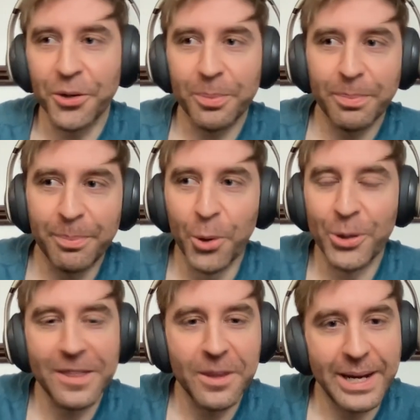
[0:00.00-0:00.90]
you know,
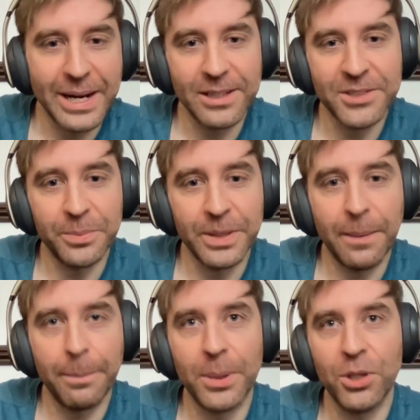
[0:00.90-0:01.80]
poking the bear a
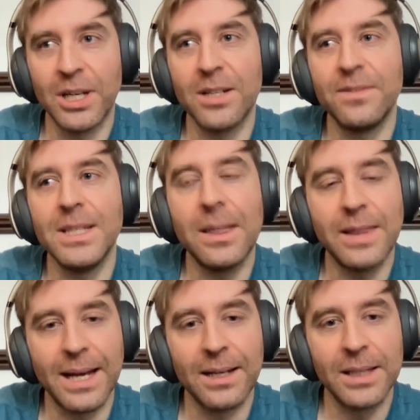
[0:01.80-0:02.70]
little bit, but you kind of
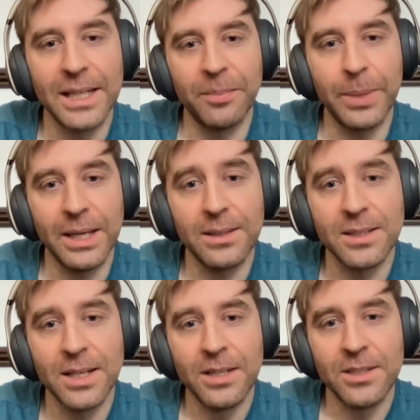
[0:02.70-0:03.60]
need that clickbait